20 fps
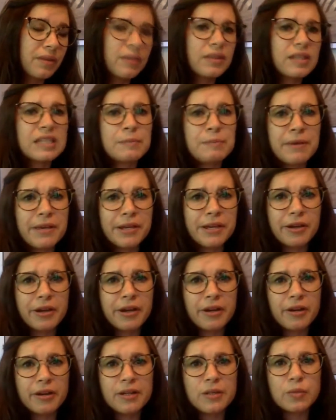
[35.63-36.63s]
the speaker
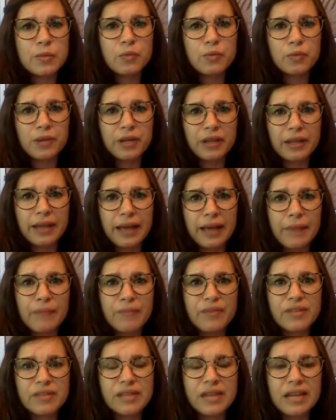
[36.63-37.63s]
here is really
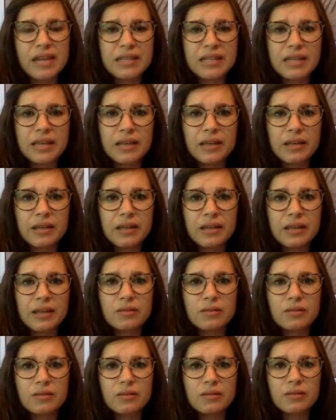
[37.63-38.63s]
emphasizing
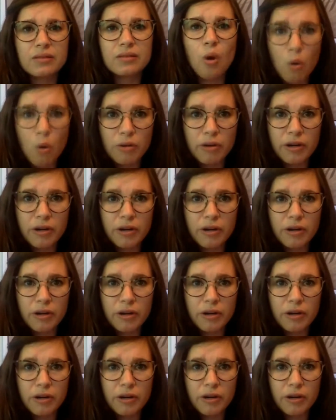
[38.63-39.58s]
the horror,